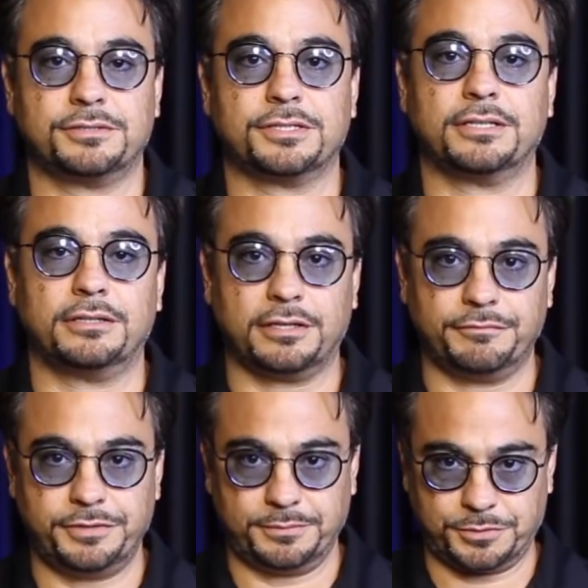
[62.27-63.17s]
because I
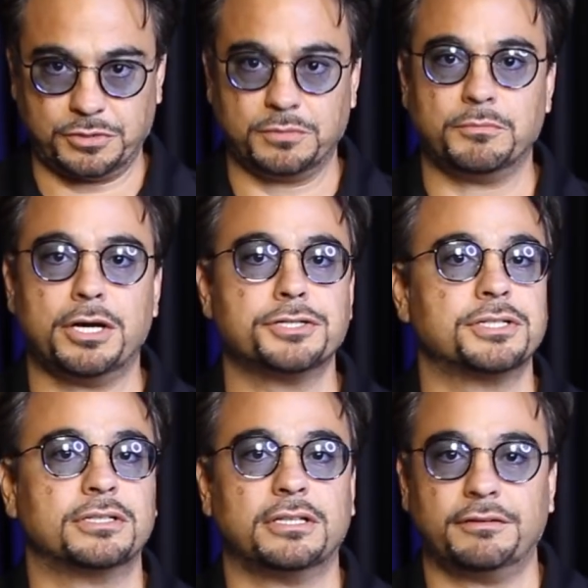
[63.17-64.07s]
loved him so much
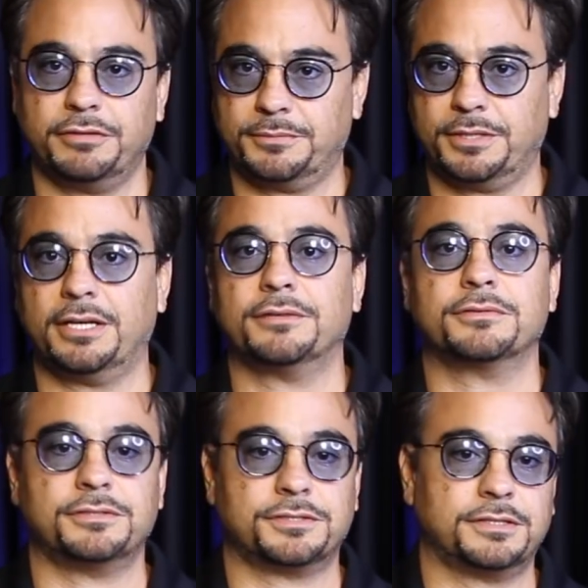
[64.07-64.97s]
and love him now
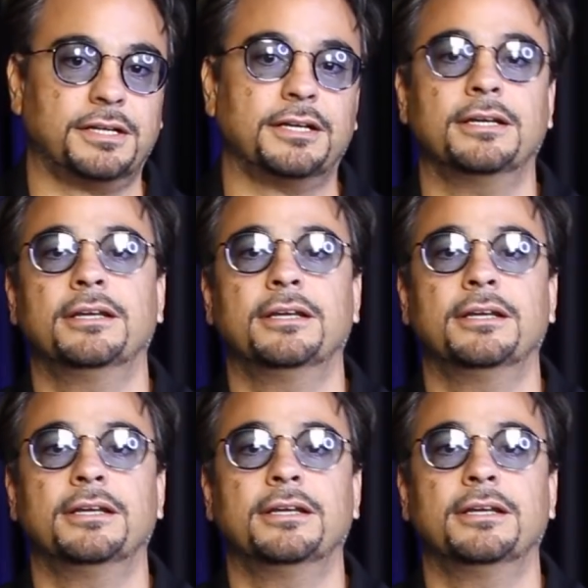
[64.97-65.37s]
to this day.